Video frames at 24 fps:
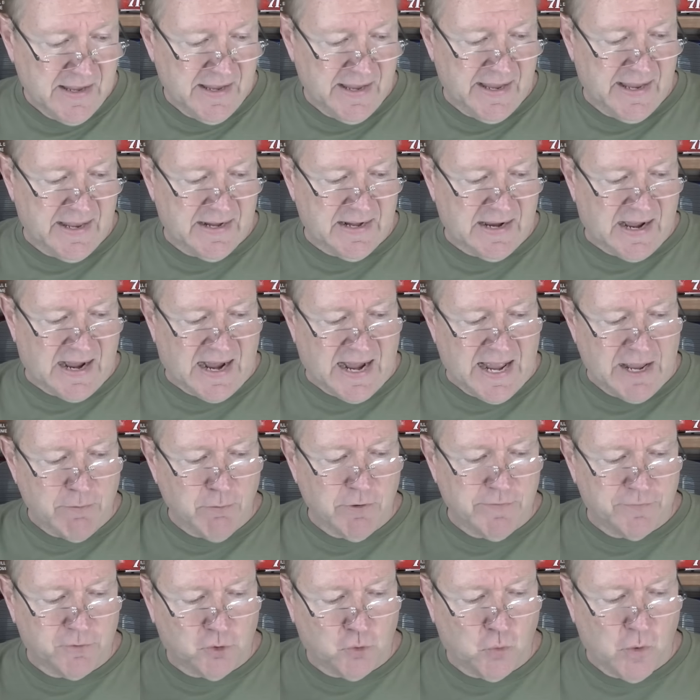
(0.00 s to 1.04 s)
And I
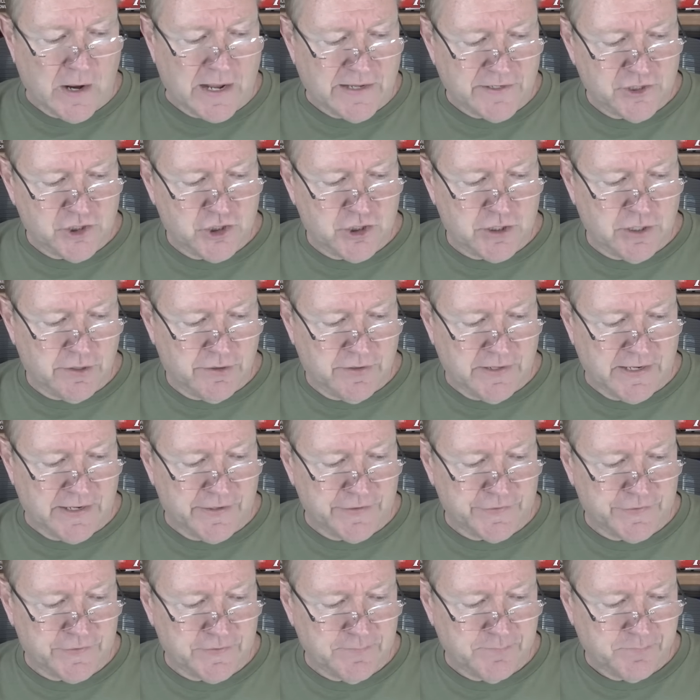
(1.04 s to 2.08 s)
would have questioned
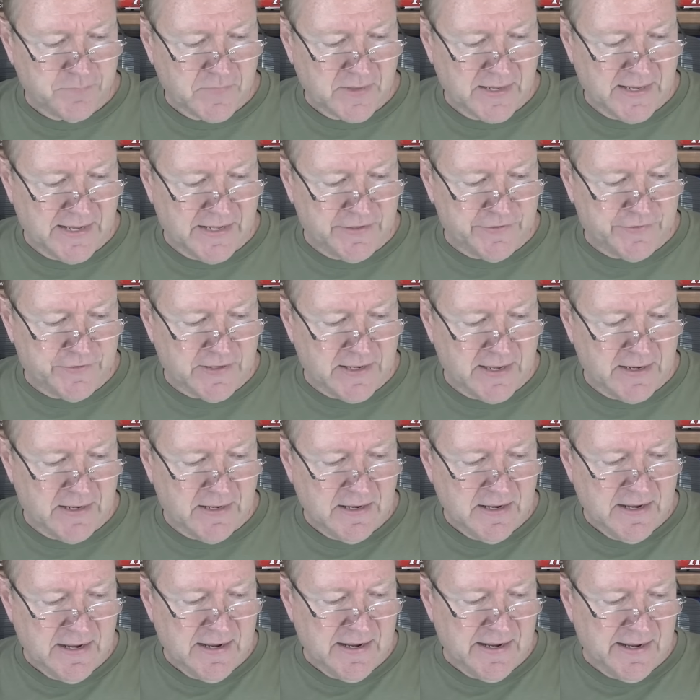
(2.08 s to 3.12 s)
this and
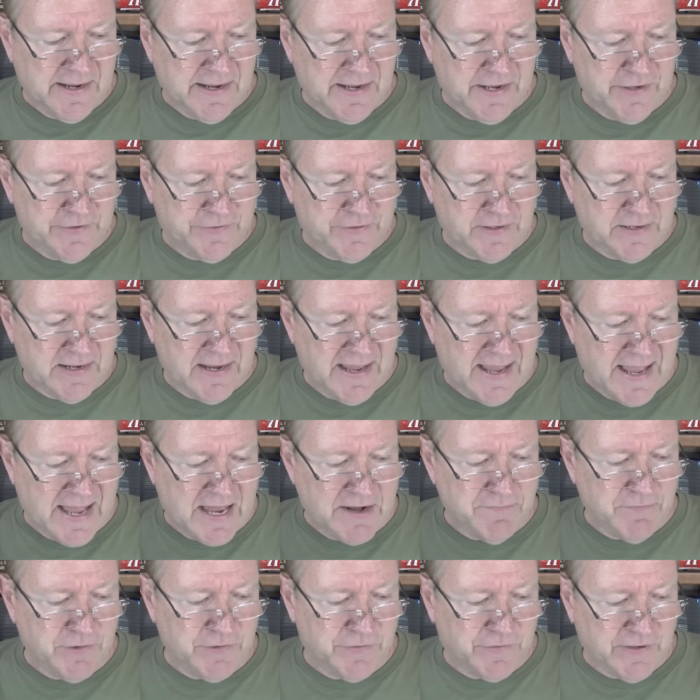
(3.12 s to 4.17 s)
said, is it
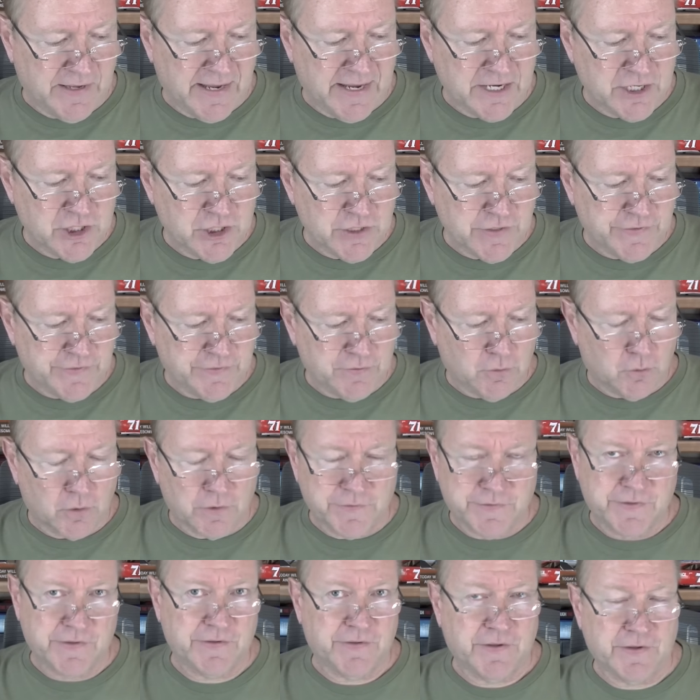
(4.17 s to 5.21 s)
advantageous or
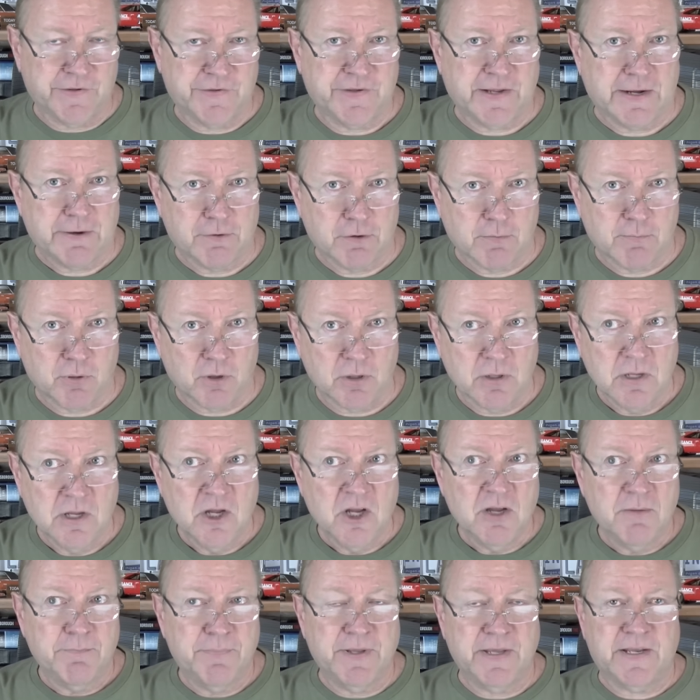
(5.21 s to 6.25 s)
is it desirable?
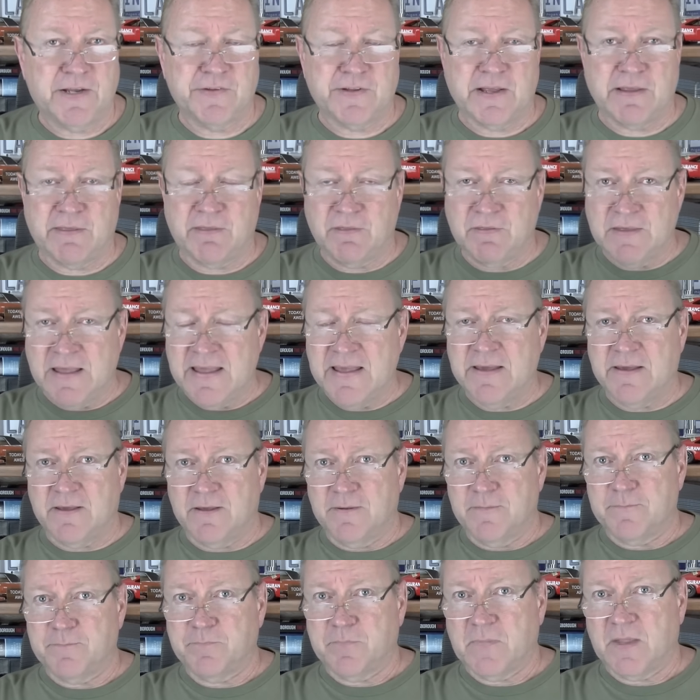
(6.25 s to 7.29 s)
Because I
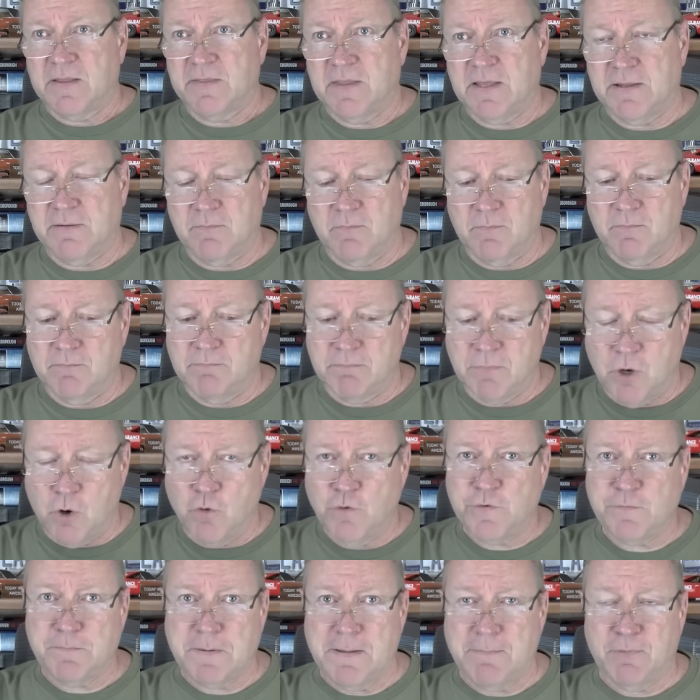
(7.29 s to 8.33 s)
think that
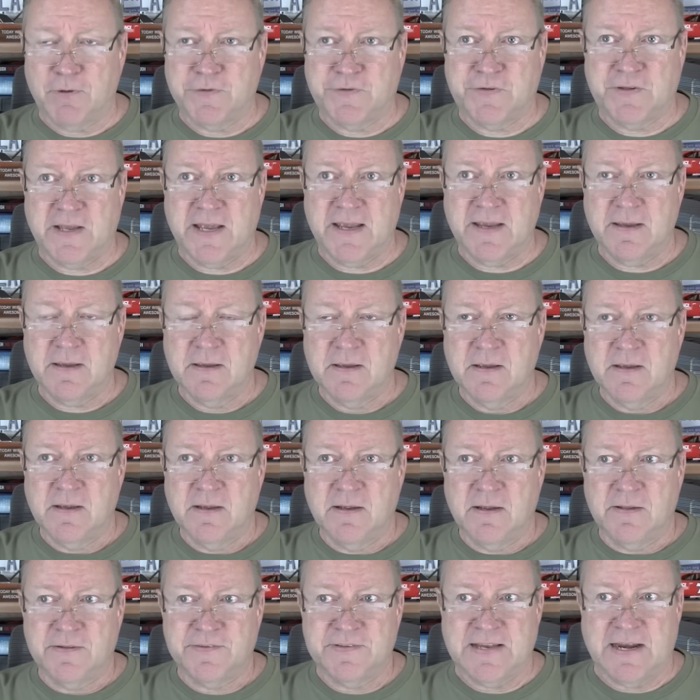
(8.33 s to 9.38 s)
most people would say
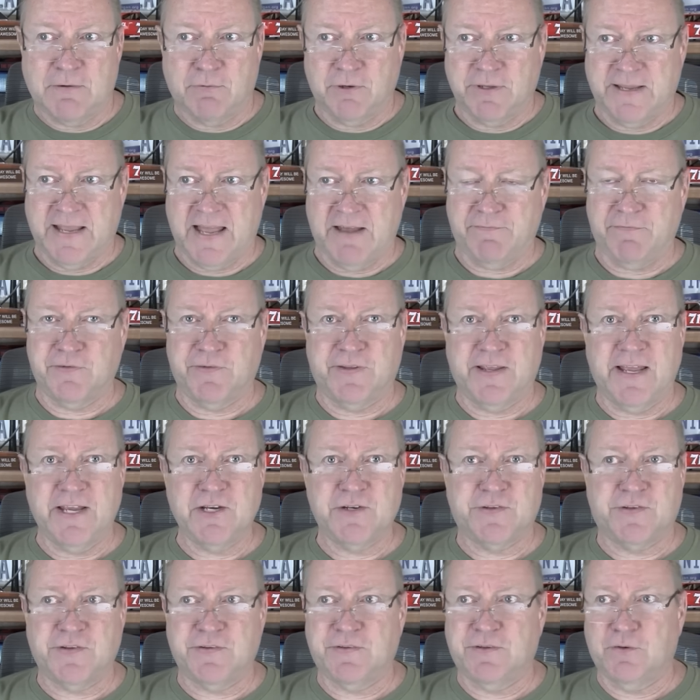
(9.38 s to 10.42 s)
it's not really
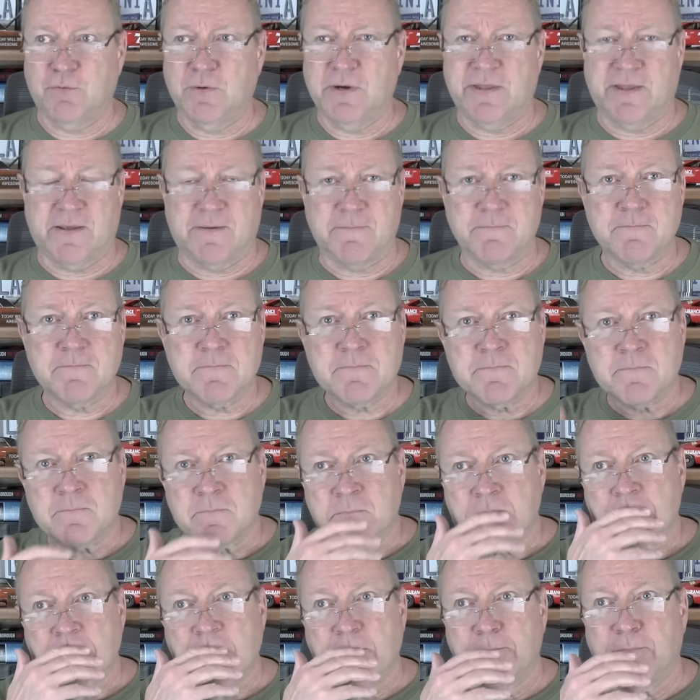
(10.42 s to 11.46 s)
advantageous, doesn't do anything,
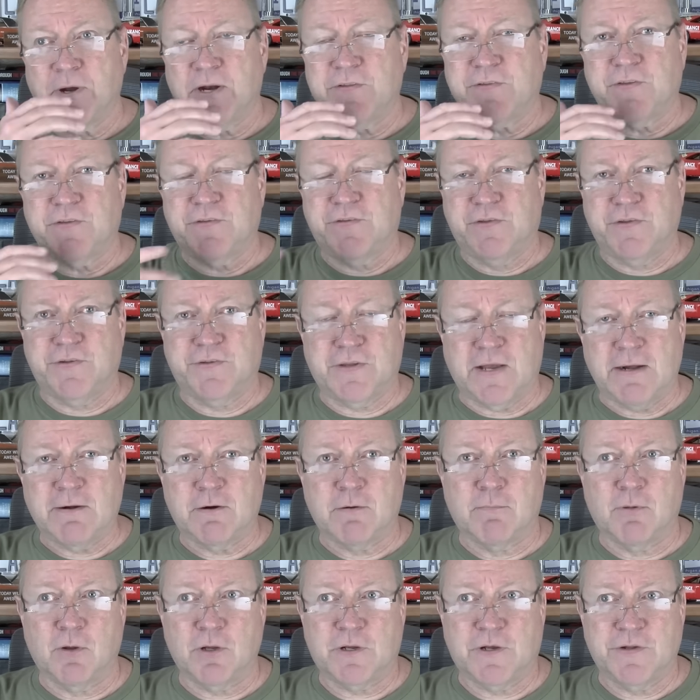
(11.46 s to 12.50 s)
but it's
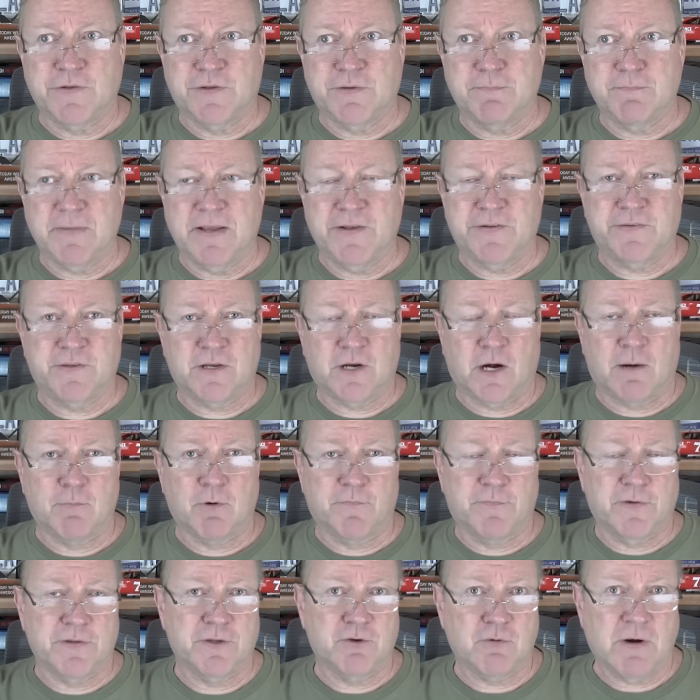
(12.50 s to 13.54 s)
desirable because it makes the car
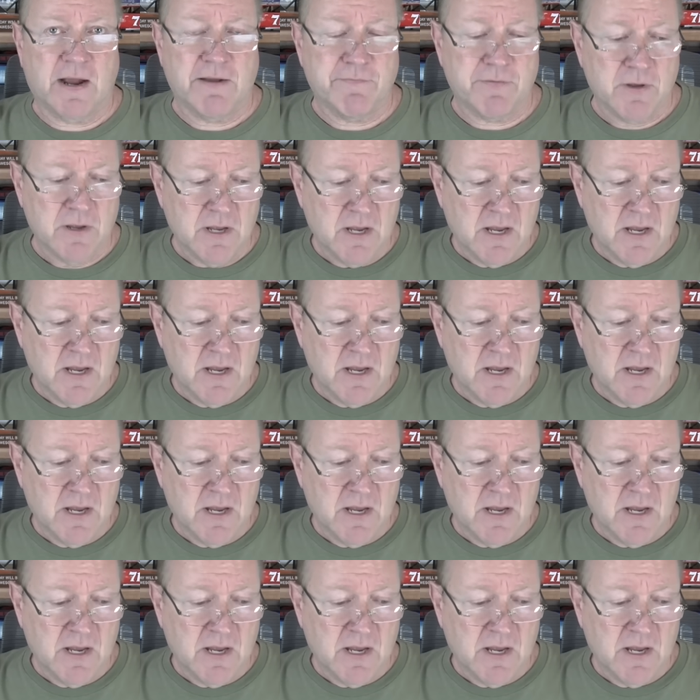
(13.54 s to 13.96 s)
more fun to drive.